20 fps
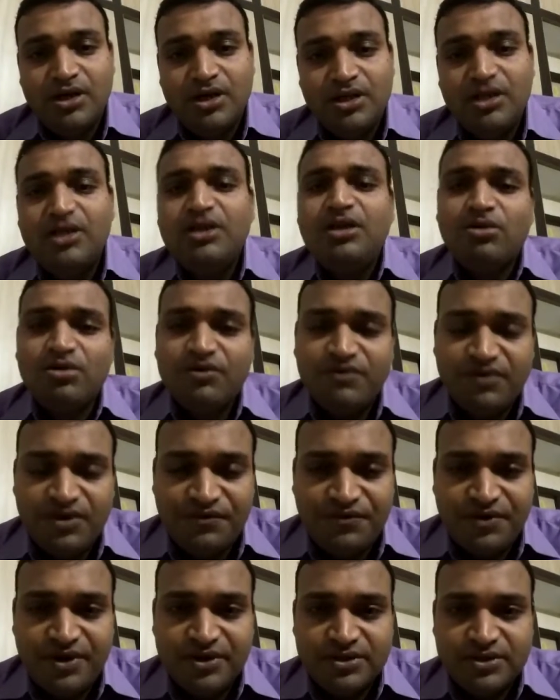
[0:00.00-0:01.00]
There's a lot of
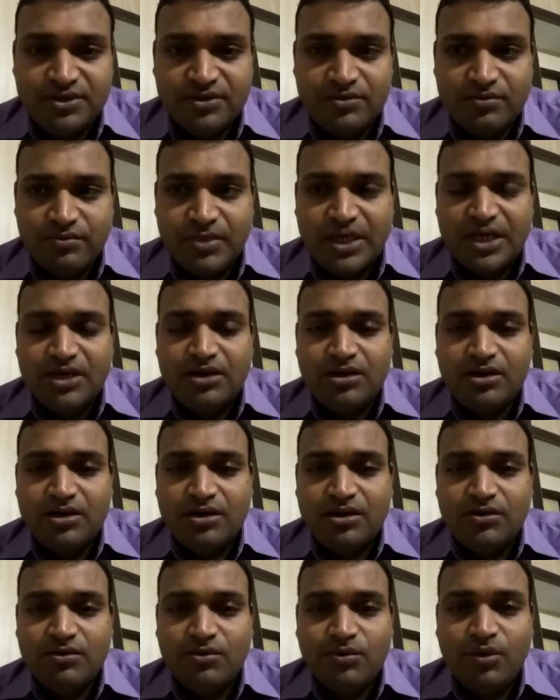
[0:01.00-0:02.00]
difference, but
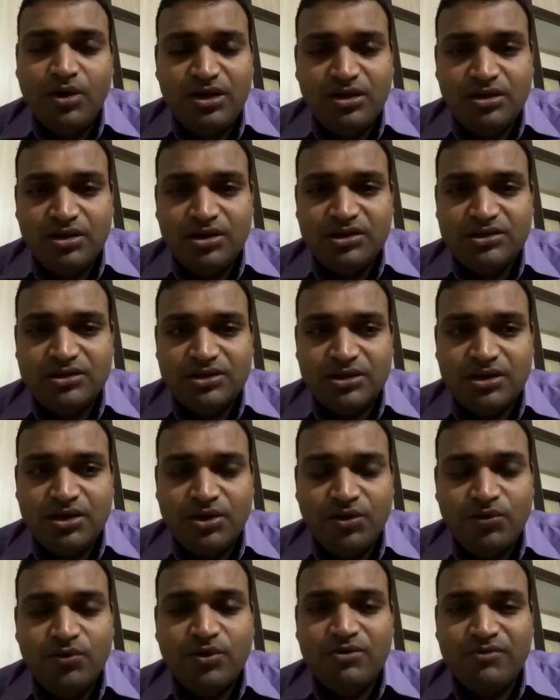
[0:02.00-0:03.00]
what this
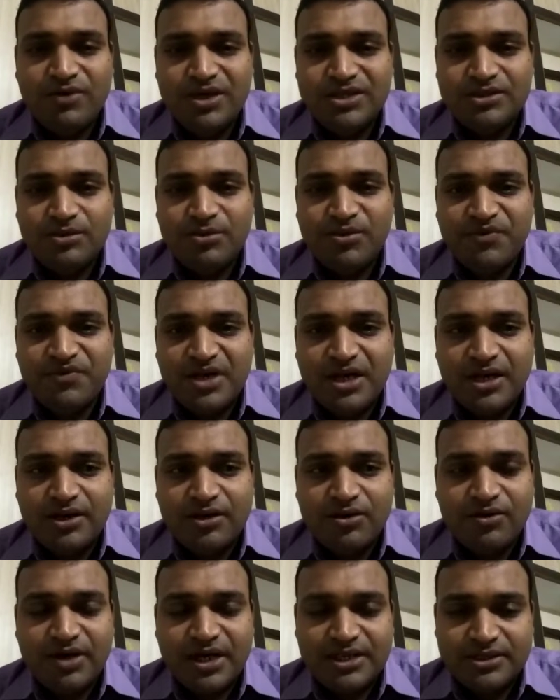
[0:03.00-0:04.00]
new world wine, some of the
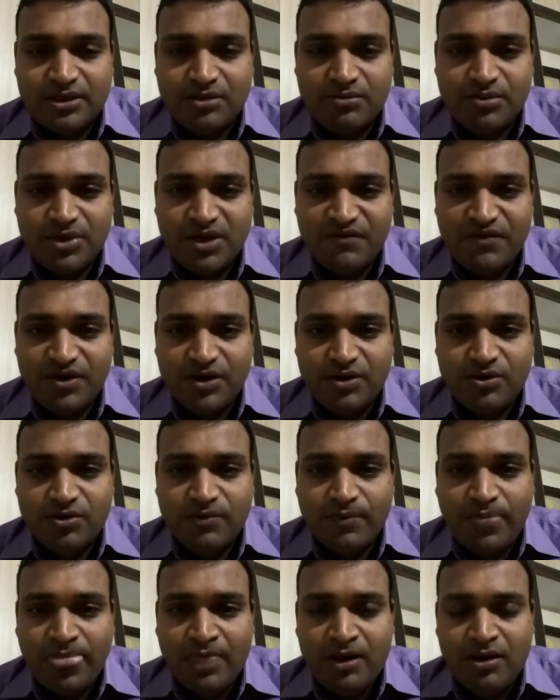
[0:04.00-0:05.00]
example, if I
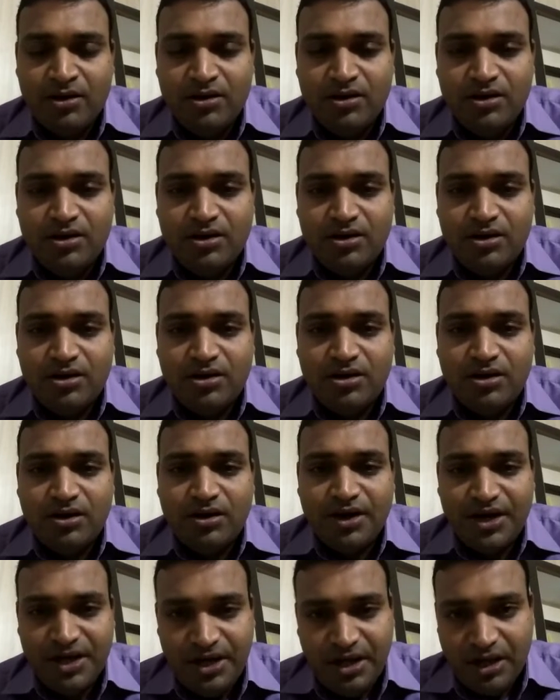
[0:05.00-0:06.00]
go
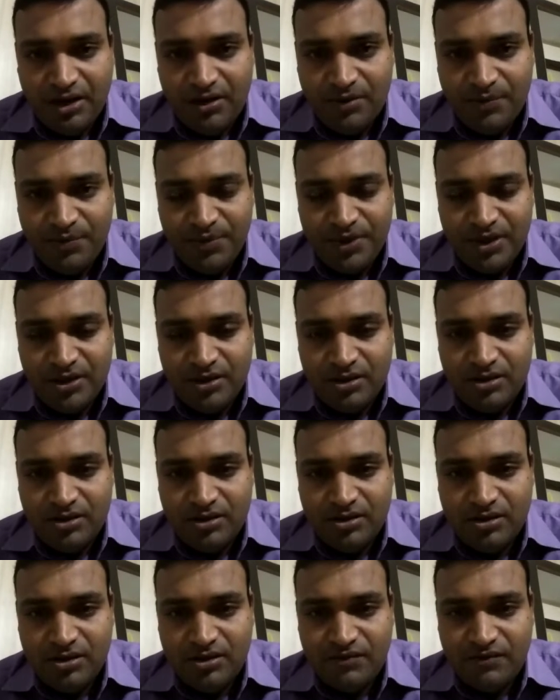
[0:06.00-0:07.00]
India,
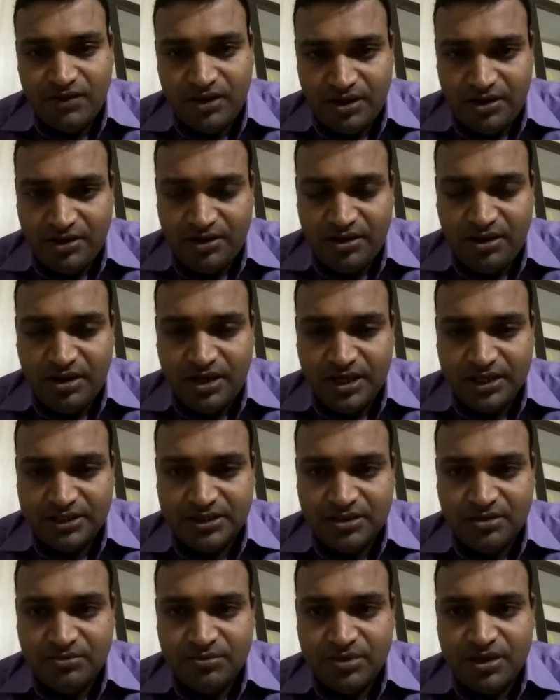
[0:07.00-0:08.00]
if in India
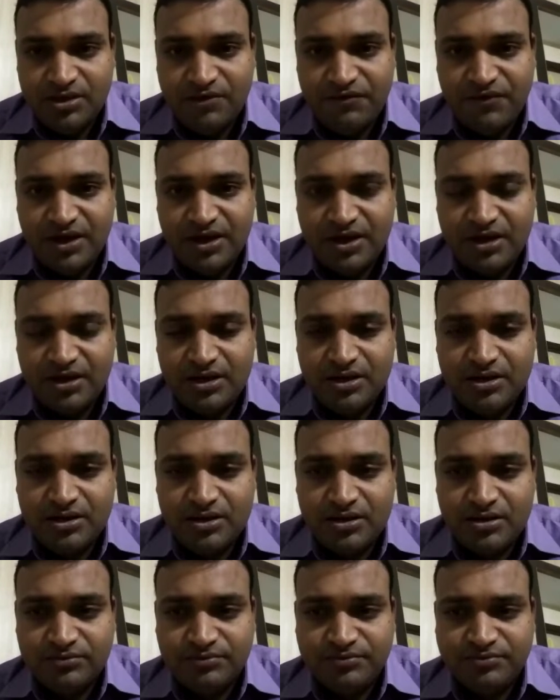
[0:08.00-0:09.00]
example, if I get
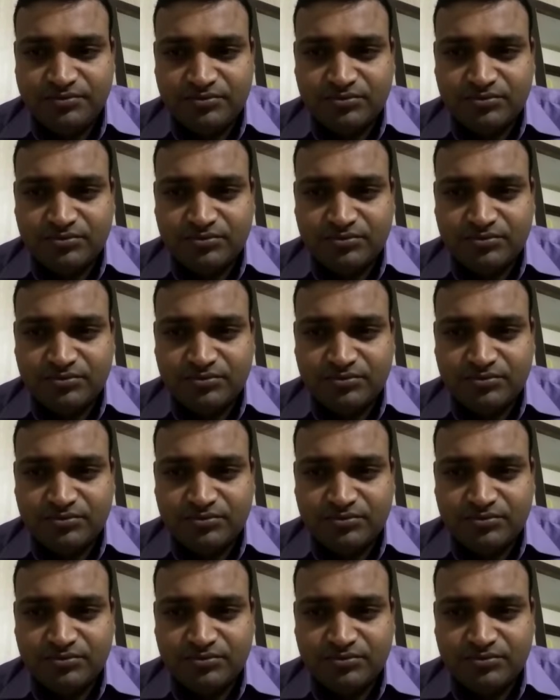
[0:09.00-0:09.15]
an